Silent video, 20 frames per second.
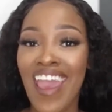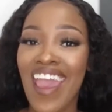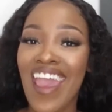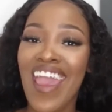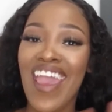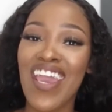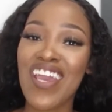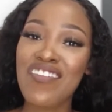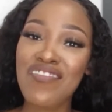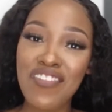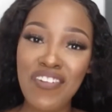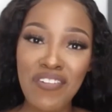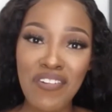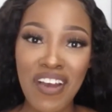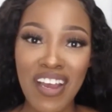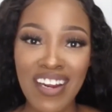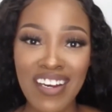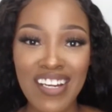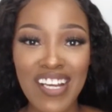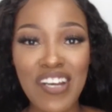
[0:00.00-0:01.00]
Hey
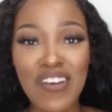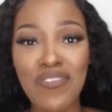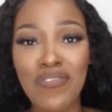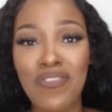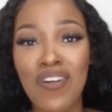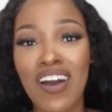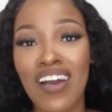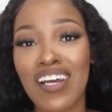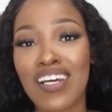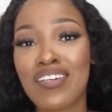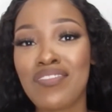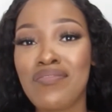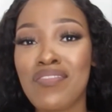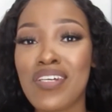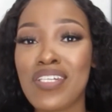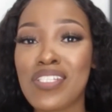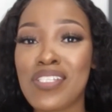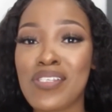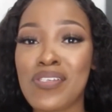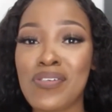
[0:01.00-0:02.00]
everyone, welcome
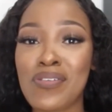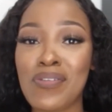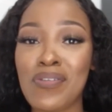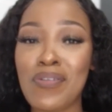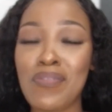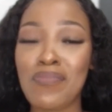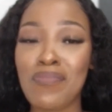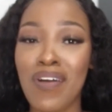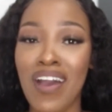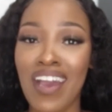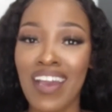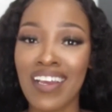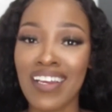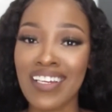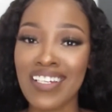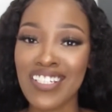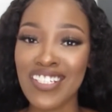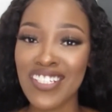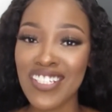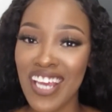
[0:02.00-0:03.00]
to my
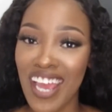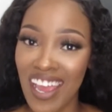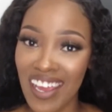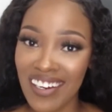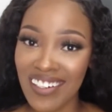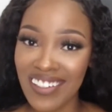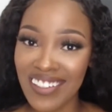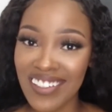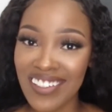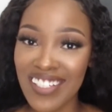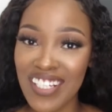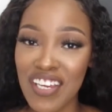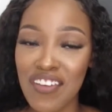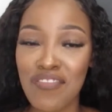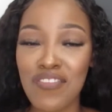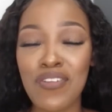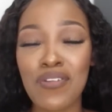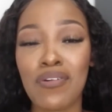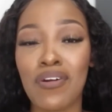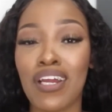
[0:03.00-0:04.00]
channel.
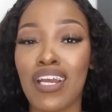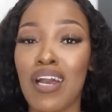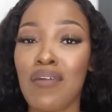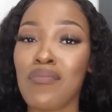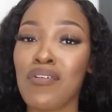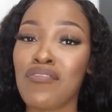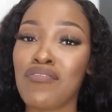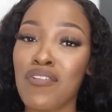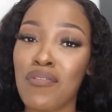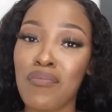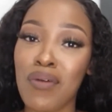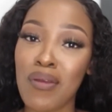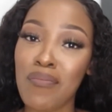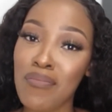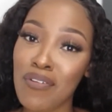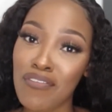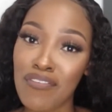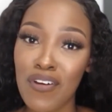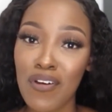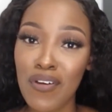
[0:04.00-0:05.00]
If you are coming from my
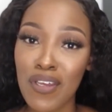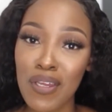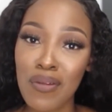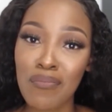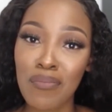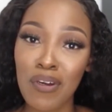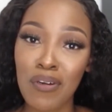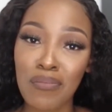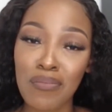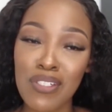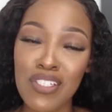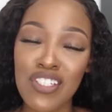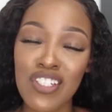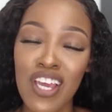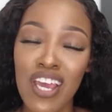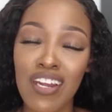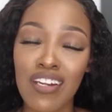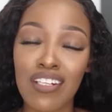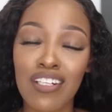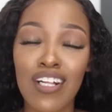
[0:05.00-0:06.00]
Provoking Purpose
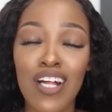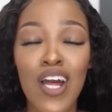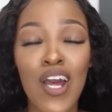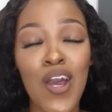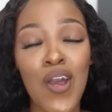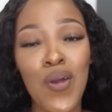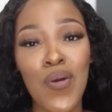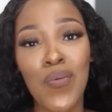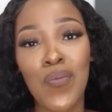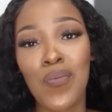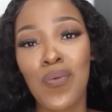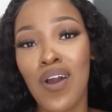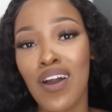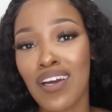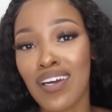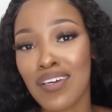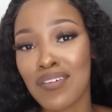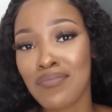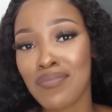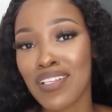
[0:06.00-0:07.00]
channel,
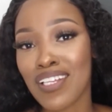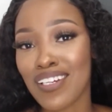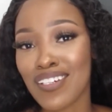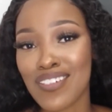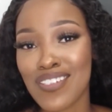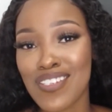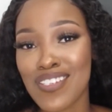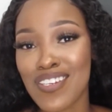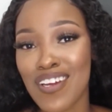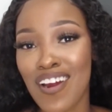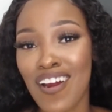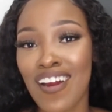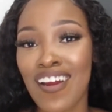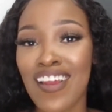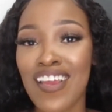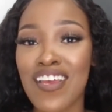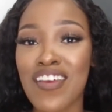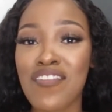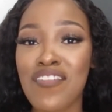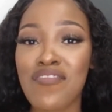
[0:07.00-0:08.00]
welcome little star.
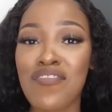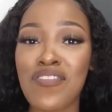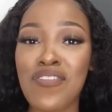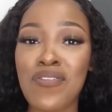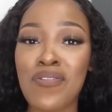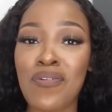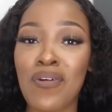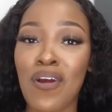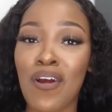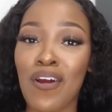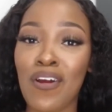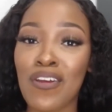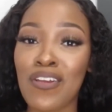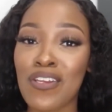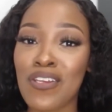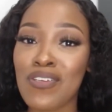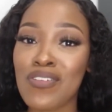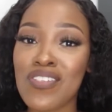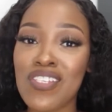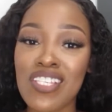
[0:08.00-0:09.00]
If you are
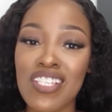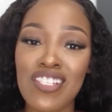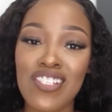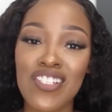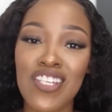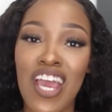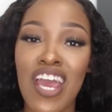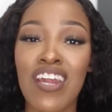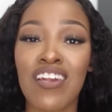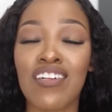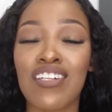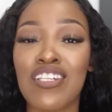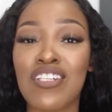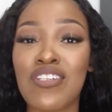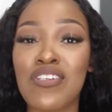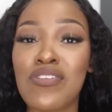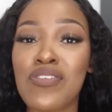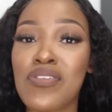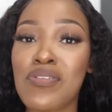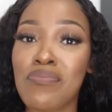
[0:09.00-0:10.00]
new to this channel and
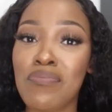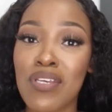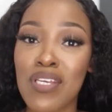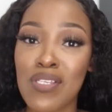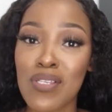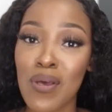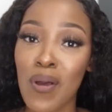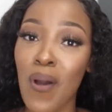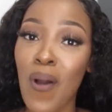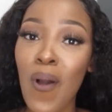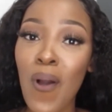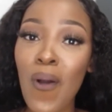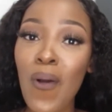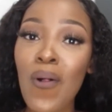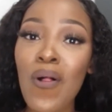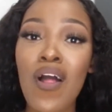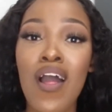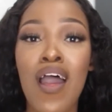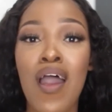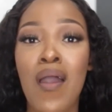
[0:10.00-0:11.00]
new to me as a
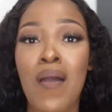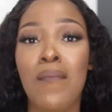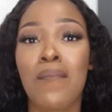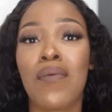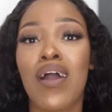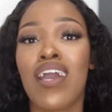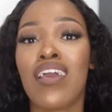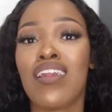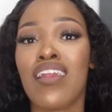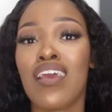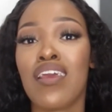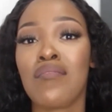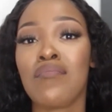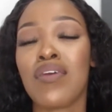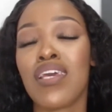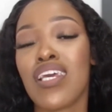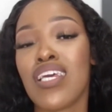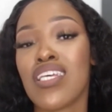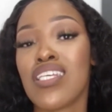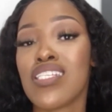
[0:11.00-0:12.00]
whole, my name
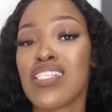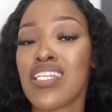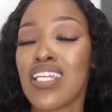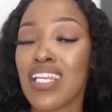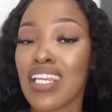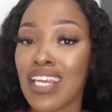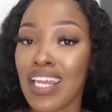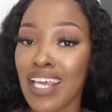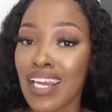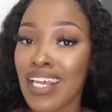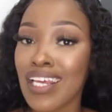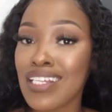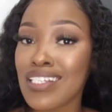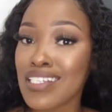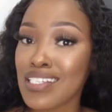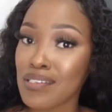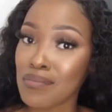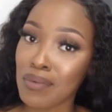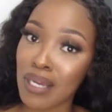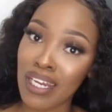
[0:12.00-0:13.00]
is Lele
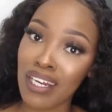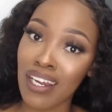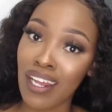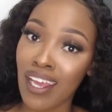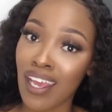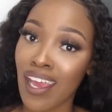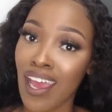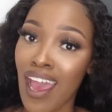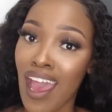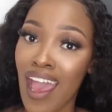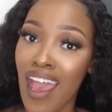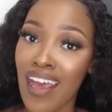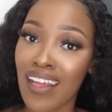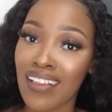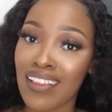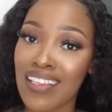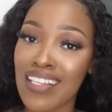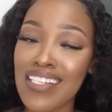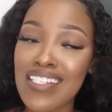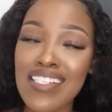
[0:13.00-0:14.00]
and
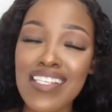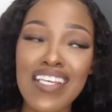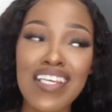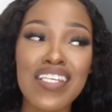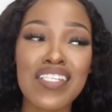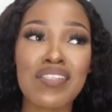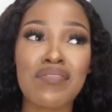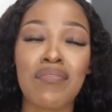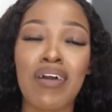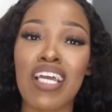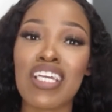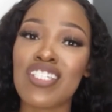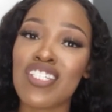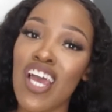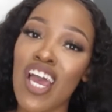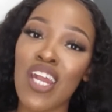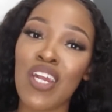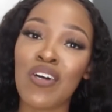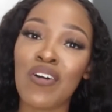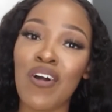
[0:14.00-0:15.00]
this is my
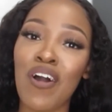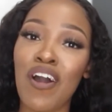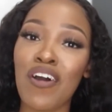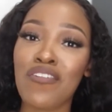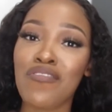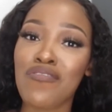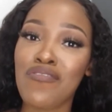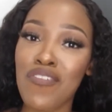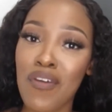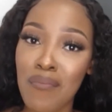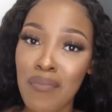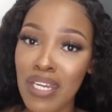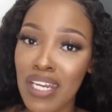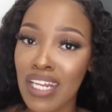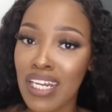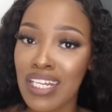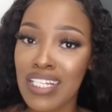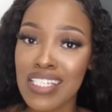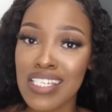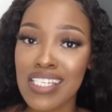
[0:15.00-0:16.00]
channel on
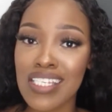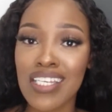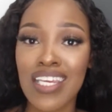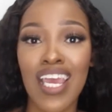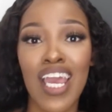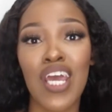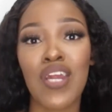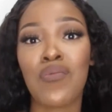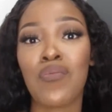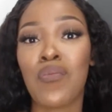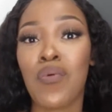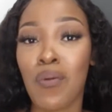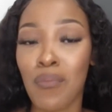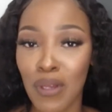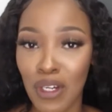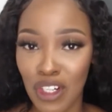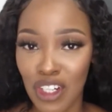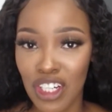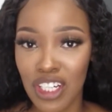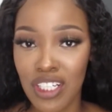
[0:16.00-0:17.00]
femininity and
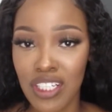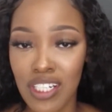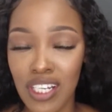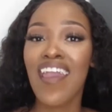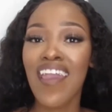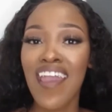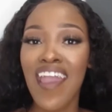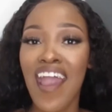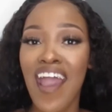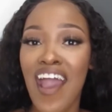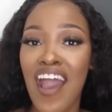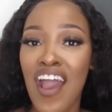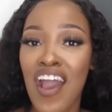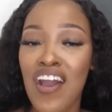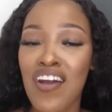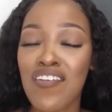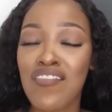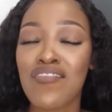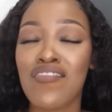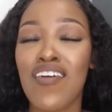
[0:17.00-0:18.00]
womanhood. I
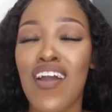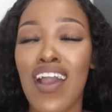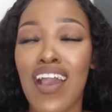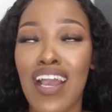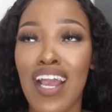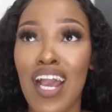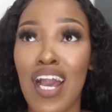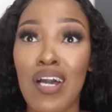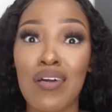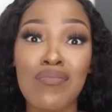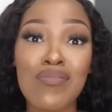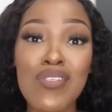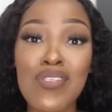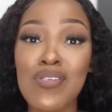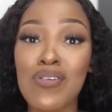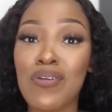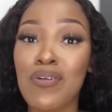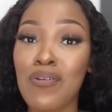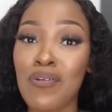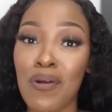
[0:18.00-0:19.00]
have come to
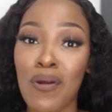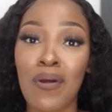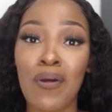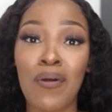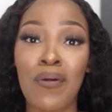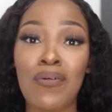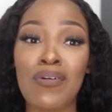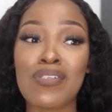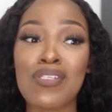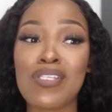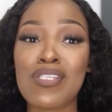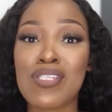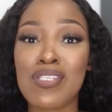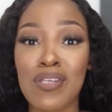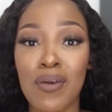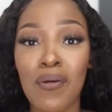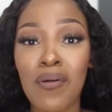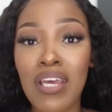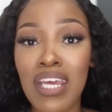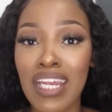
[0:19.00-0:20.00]
grow
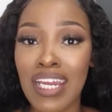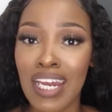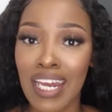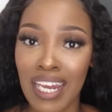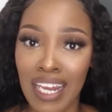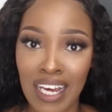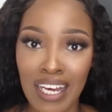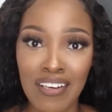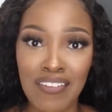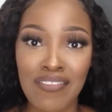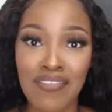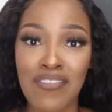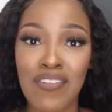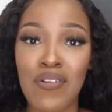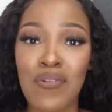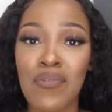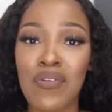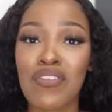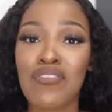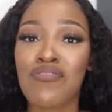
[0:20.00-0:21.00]
so in love
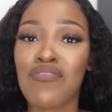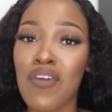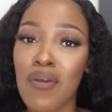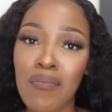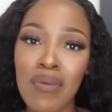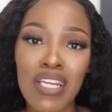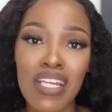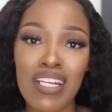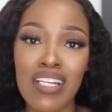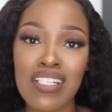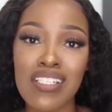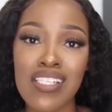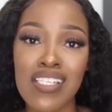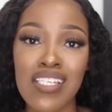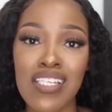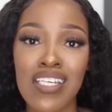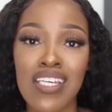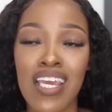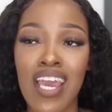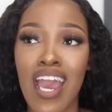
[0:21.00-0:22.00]
with
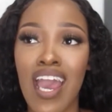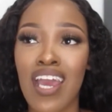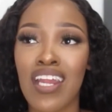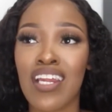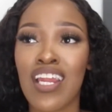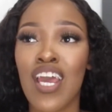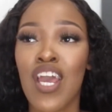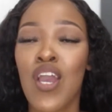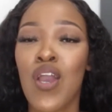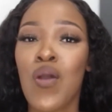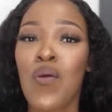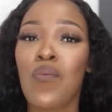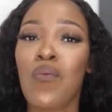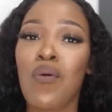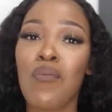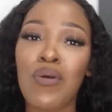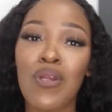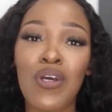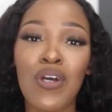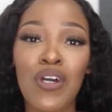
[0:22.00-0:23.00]
femininity and
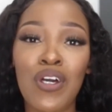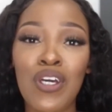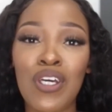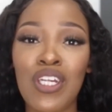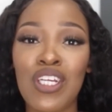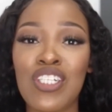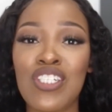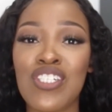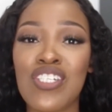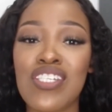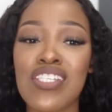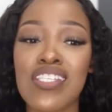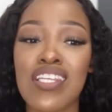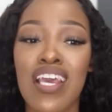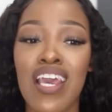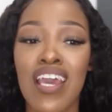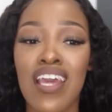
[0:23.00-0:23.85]
womanhood and just